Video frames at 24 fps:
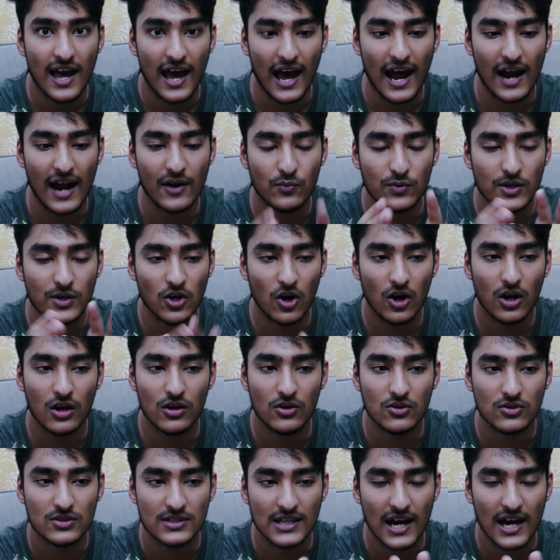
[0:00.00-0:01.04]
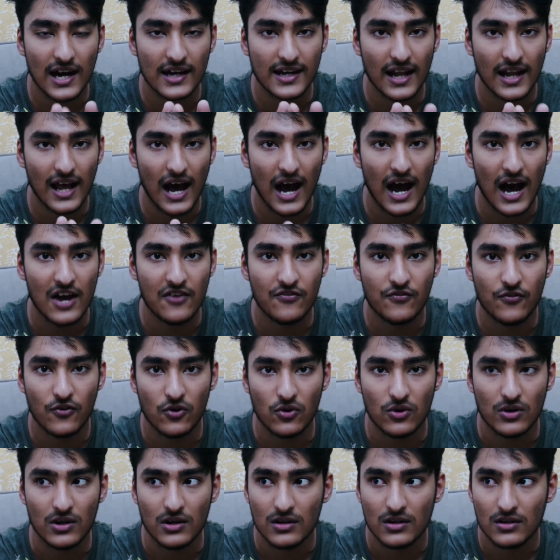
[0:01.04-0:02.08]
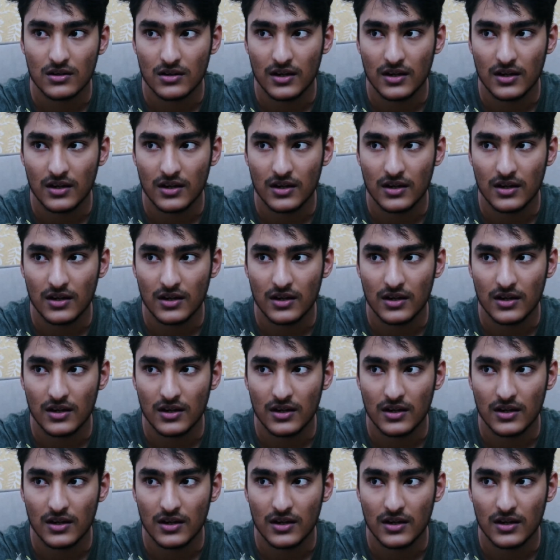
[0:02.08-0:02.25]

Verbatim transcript: And we all know that iPhone